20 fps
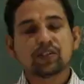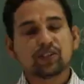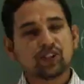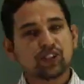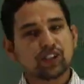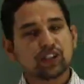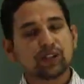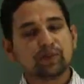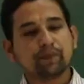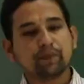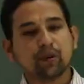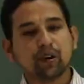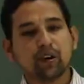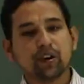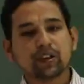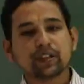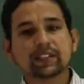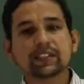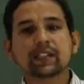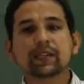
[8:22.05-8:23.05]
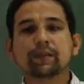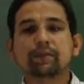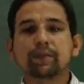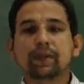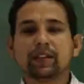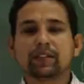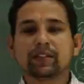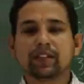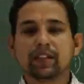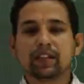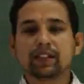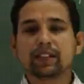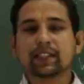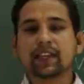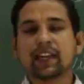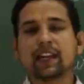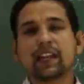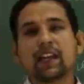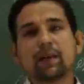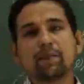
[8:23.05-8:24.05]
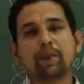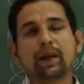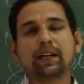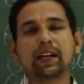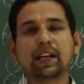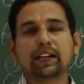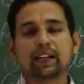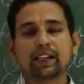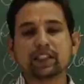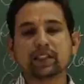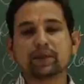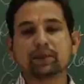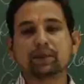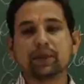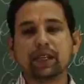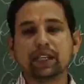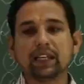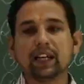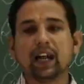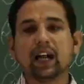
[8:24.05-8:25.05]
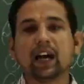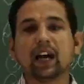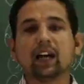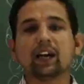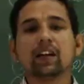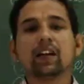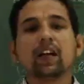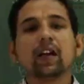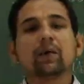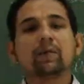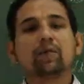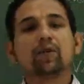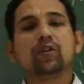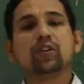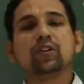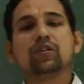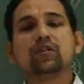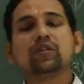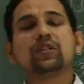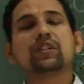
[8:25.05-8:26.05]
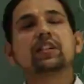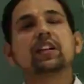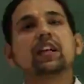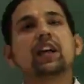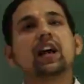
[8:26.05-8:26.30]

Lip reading: chickenpox, measles and hepatitis B are produced